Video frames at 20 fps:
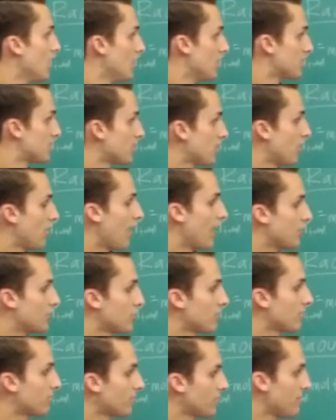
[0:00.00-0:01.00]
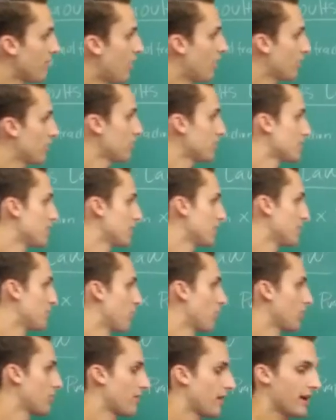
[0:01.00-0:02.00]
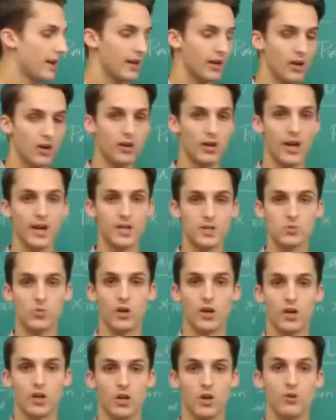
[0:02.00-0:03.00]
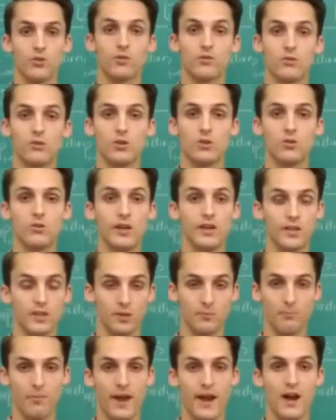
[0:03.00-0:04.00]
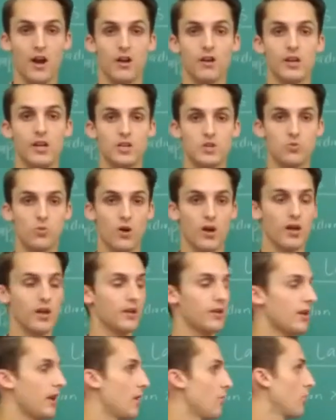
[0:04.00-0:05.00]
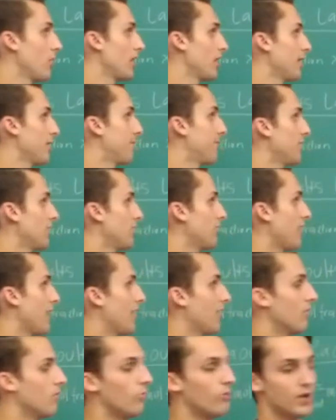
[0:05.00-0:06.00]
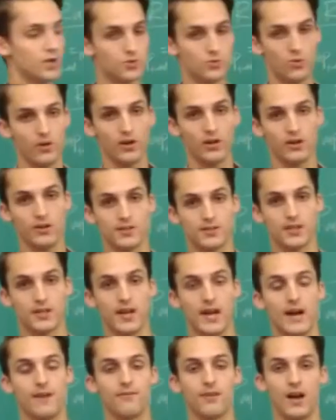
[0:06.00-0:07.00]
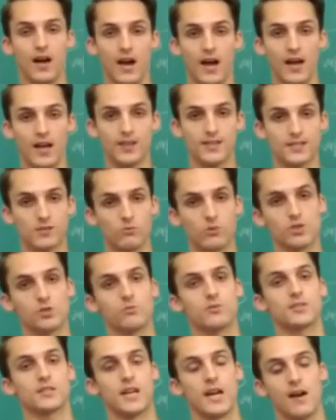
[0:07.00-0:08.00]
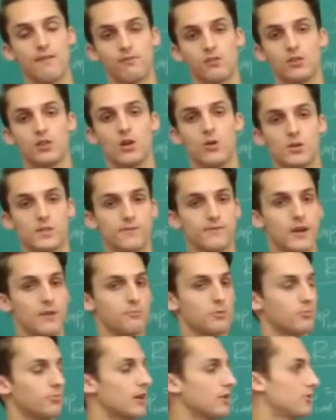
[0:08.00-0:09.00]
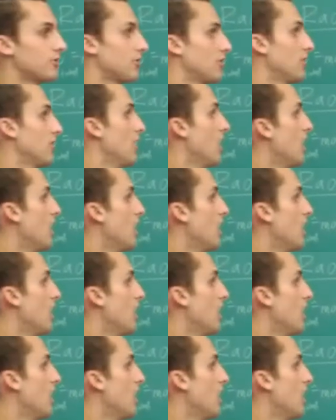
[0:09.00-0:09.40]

So I drew three molecules on the board right here, and I just want to go through and compare each one, and we're going to figure out which one is going to have the highest and which one's going to have the lowest vapor pressure.